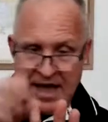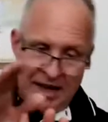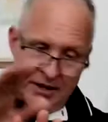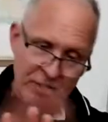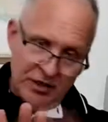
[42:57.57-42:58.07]

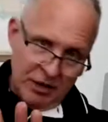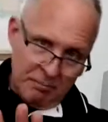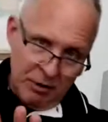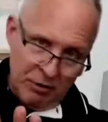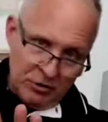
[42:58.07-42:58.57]
and the
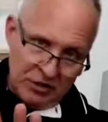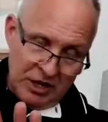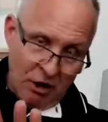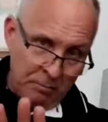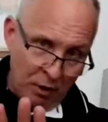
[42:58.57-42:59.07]

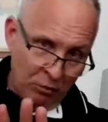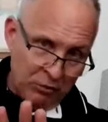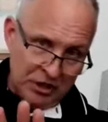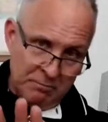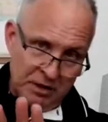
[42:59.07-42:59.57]
opposing,
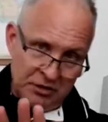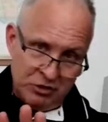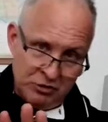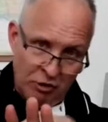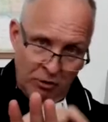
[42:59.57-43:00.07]
opposing
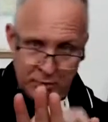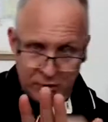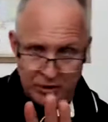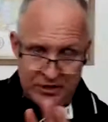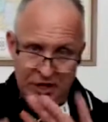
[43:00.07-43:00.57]
muscles are
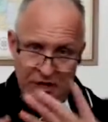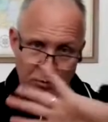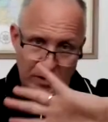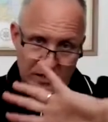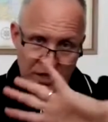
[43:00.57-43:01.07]
pulling the
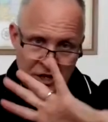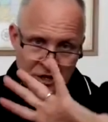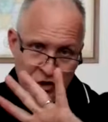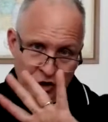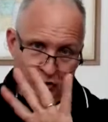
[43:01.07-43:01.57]
other way
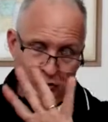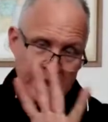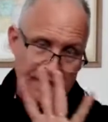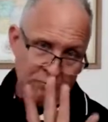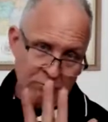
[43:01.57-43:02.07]
to
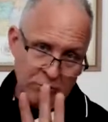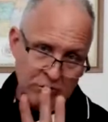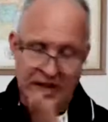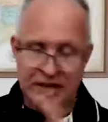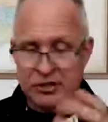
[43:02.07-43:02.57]
create
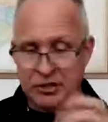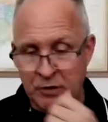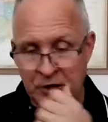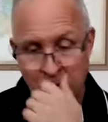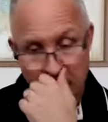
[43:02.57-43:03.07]

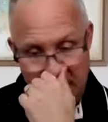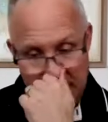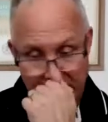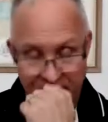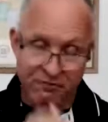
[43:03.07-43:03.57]
rotation. We call
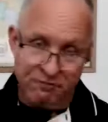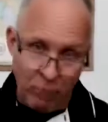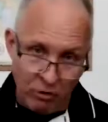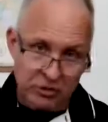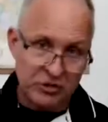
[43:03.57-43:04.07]
that a
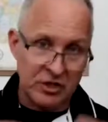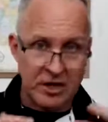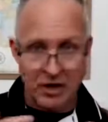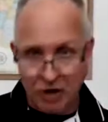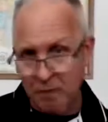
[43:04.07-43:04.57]
force
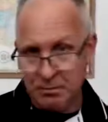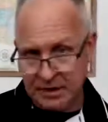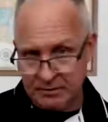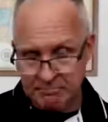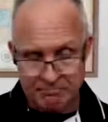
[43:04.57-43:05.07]

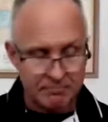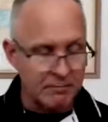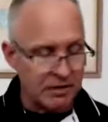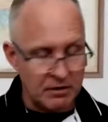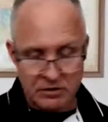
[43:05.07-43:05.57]
coupling.
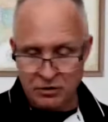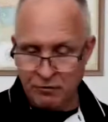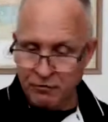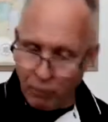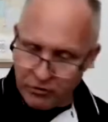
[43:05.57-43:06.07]

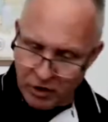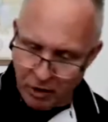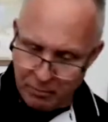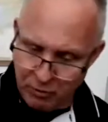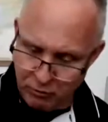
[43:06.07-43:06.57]
So force
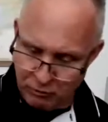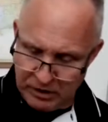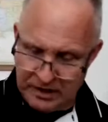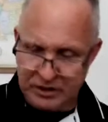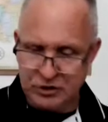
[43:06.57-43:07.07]
couple
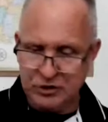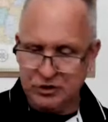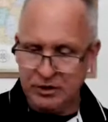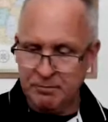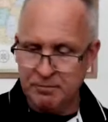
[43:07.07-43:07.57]

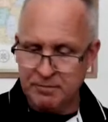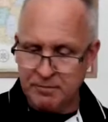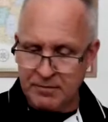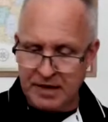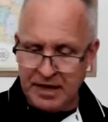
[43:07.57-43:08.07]
relationship.
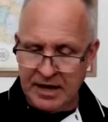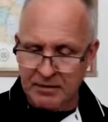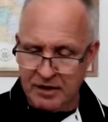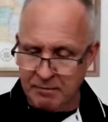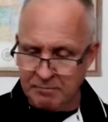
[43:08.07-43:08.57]

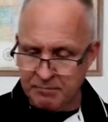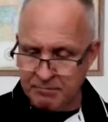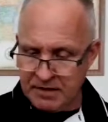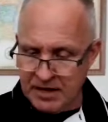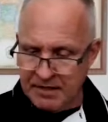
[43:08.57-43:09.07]
And um,
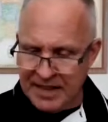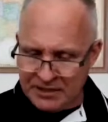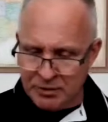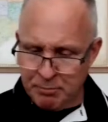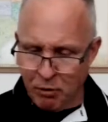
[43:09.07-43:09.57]

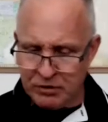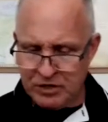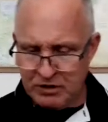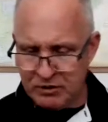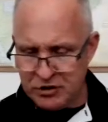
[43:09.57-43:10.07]
that's
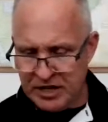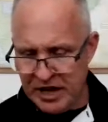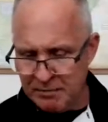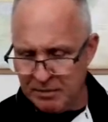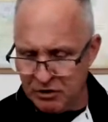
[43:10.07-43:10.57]
important to
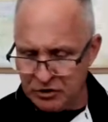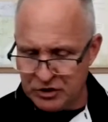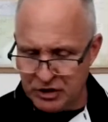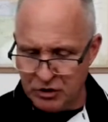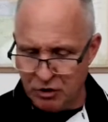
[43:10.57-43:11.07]
understand
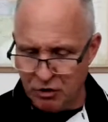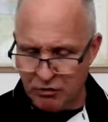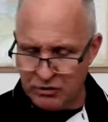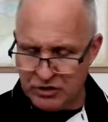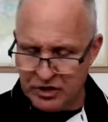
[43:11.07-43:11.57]
because it
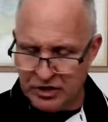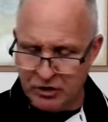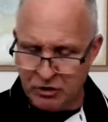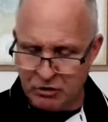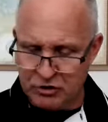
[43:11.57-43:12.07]
occurs, it
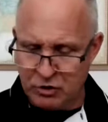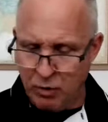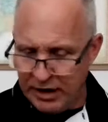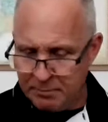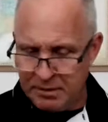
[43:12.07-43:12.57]
occurs
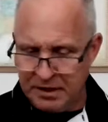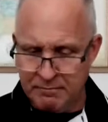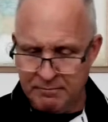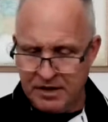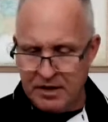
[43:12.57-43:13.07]
quite a
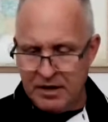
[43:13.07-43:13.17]
bit